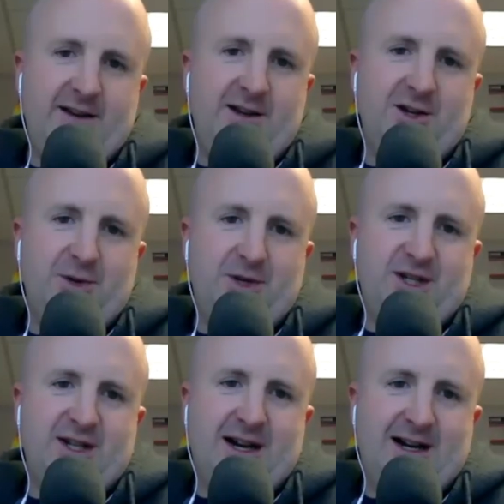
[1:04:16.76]
You know, should we
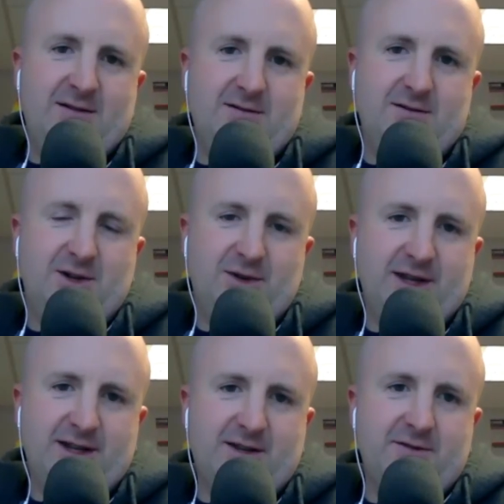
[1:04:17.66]
just not do
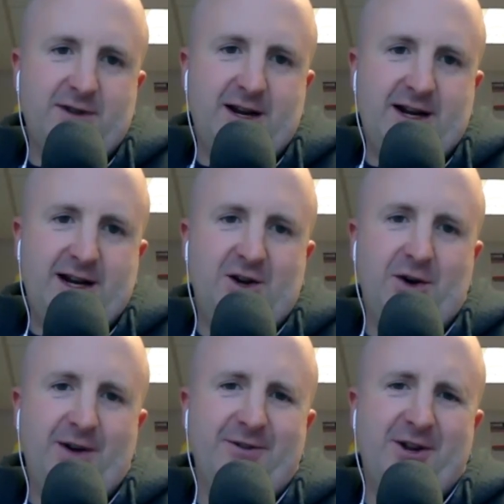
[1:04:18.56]
this right now?
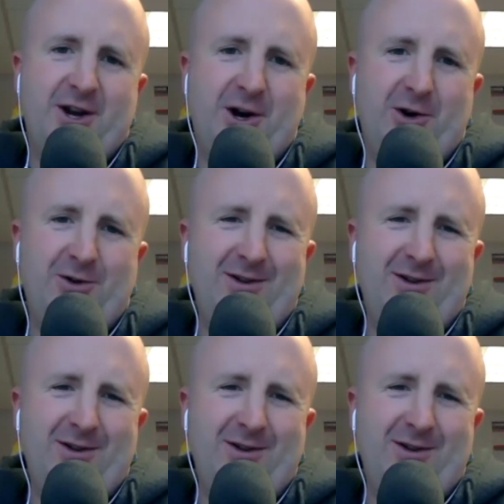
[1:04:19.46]
Going for the no.